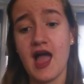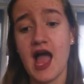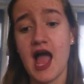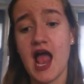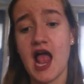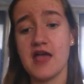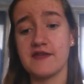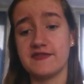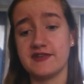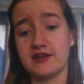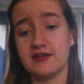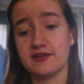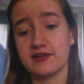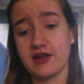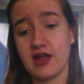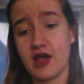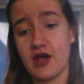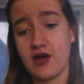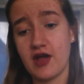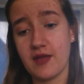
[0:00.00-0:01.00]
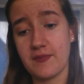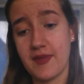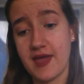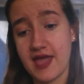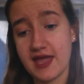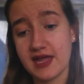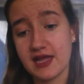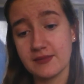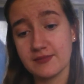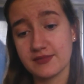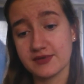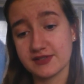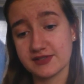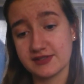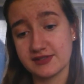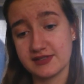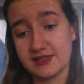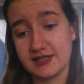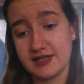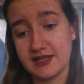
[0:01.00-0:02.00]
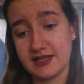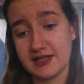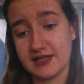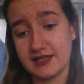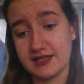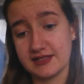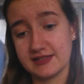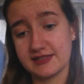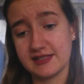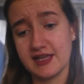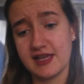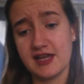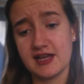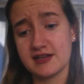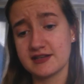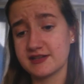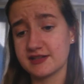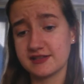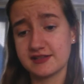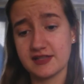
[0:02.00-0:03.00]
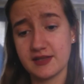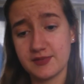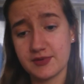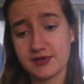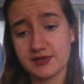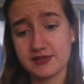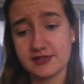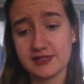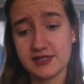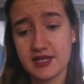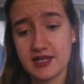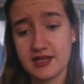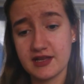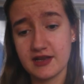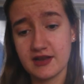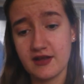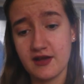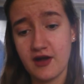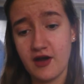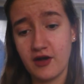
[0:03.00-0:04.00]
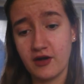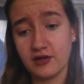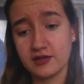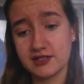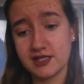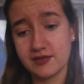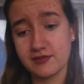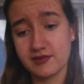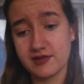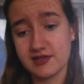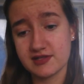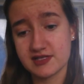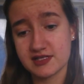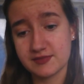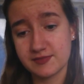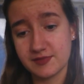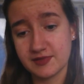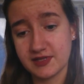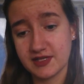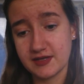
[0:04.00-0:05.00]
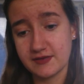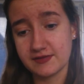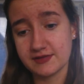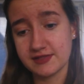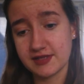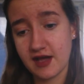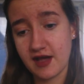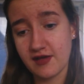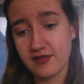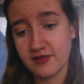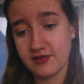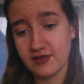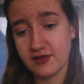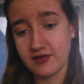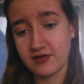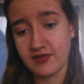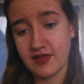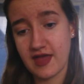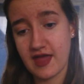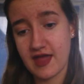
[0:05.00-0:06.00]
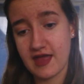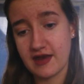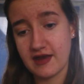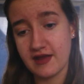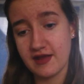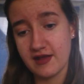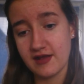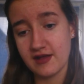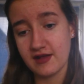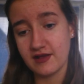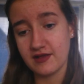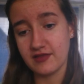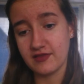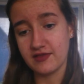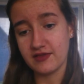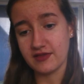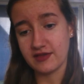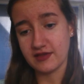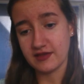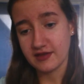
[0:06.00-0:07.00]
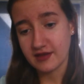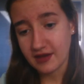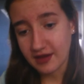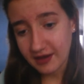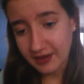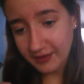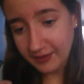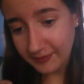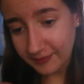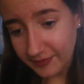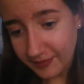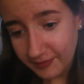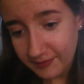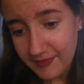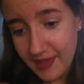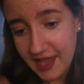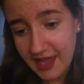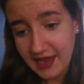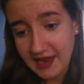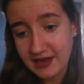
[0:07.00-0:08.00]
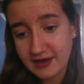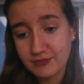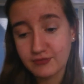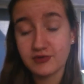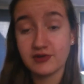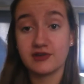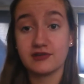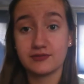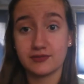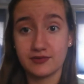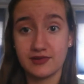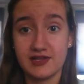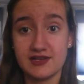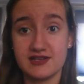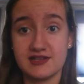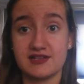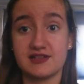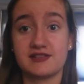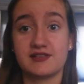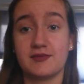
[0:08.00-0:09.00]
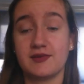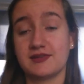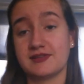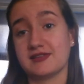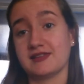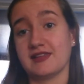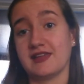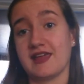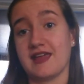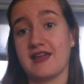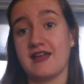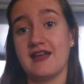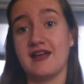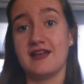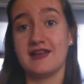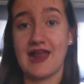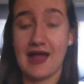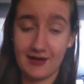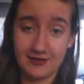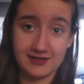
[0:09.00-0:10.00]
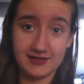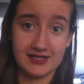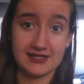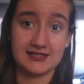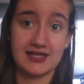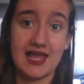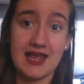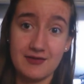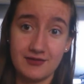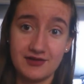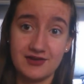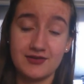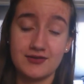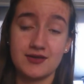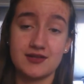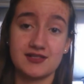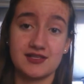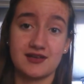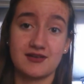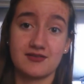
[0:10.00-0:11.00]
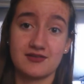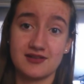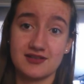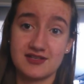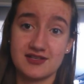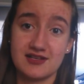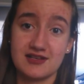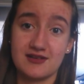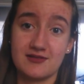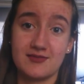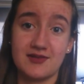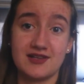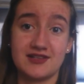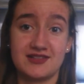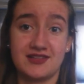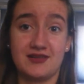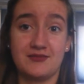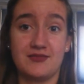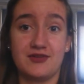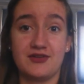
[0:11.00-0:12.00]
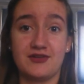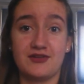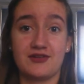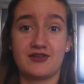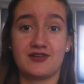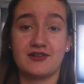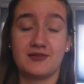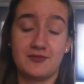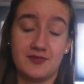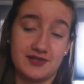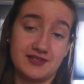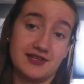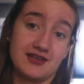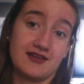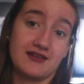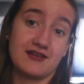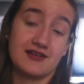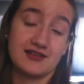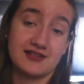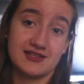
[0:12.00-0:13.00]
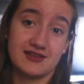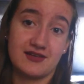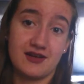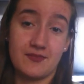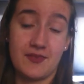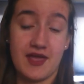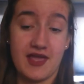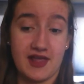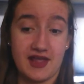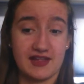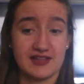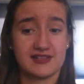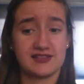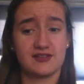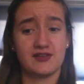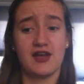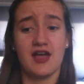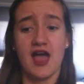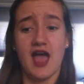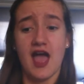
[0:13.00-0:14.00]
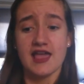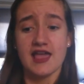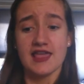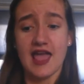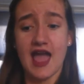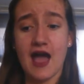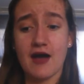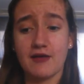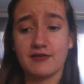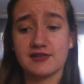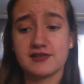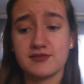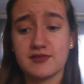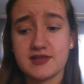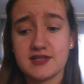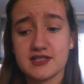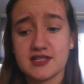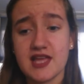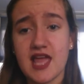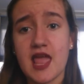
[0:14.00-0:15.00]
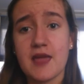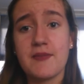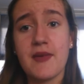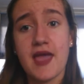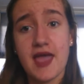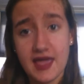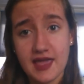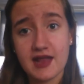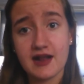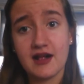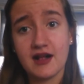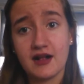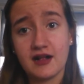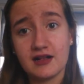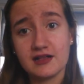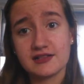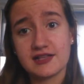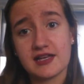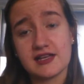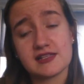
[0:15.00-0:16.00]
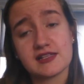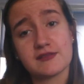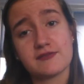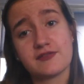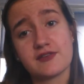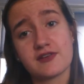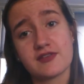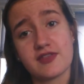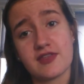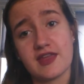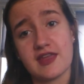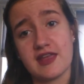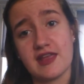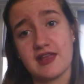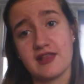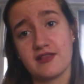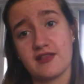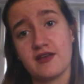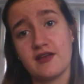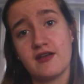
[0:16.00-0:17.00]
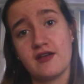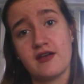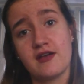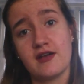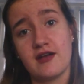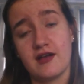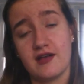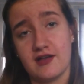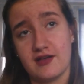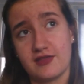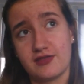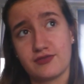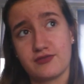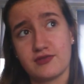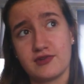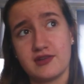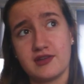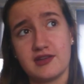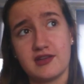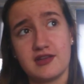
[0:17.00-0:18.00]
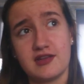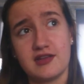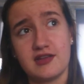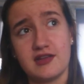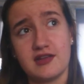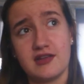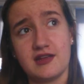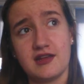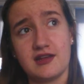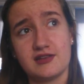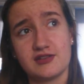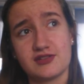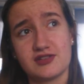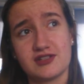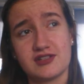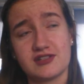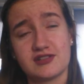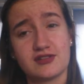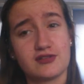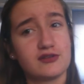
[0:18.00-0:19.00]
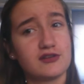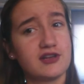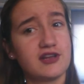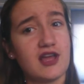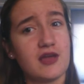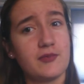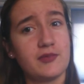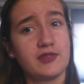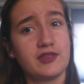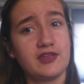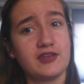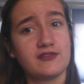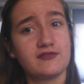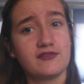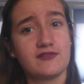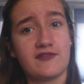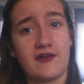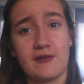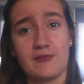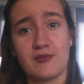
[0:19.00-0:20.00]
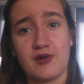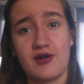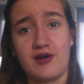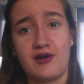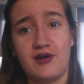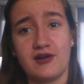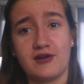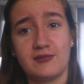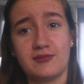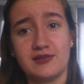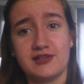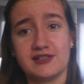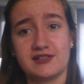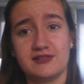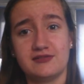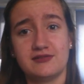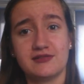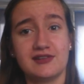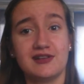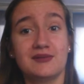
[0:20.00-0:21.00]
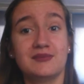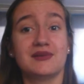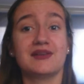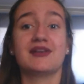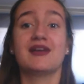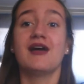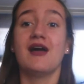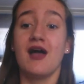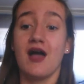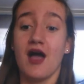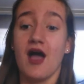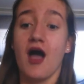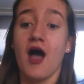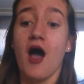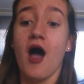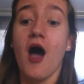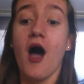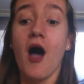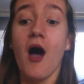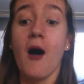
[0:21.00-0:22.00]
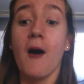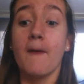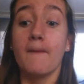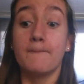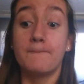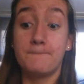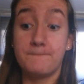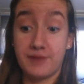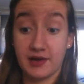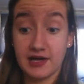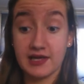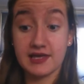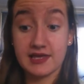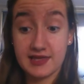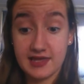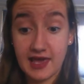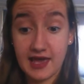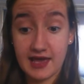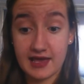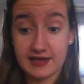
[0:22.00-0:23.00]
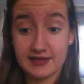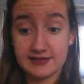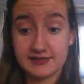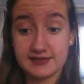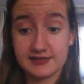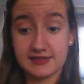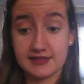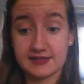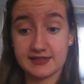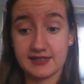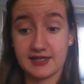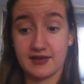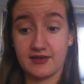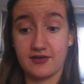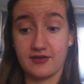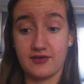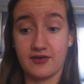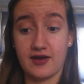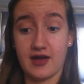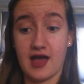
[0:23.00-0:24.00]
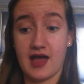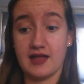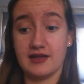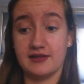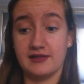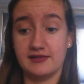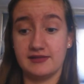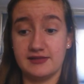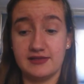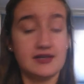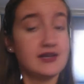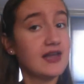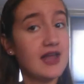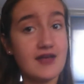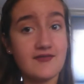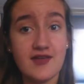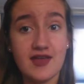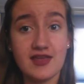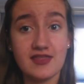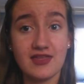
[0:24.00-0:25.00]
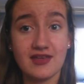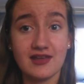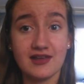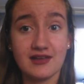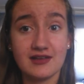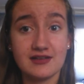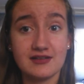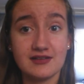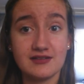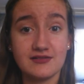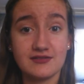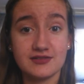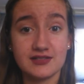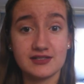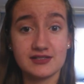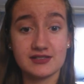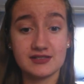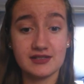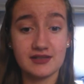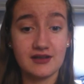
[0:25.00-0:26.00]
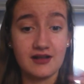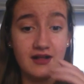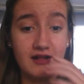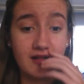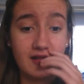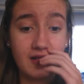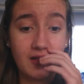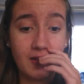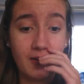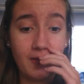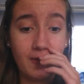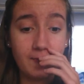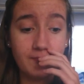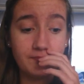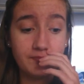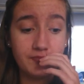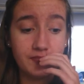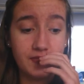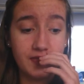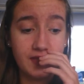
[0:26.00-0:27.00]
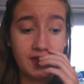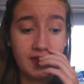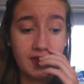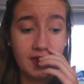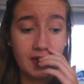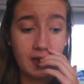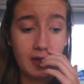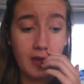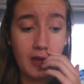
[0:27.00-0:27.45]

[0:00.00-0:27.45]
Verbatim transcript: And if you don't know, a pagan person is just a person holding religious beliefs other than the main world religion. So basically, nowadays, anyone who isn't Christian or Muslim, you could be considered a pagan. So yeah, it was originally a pagan holiday set forth in the 330, I believe. If I'm wrong, please don't kill me. But yes, so didn't have anything to do with Jesus at all. The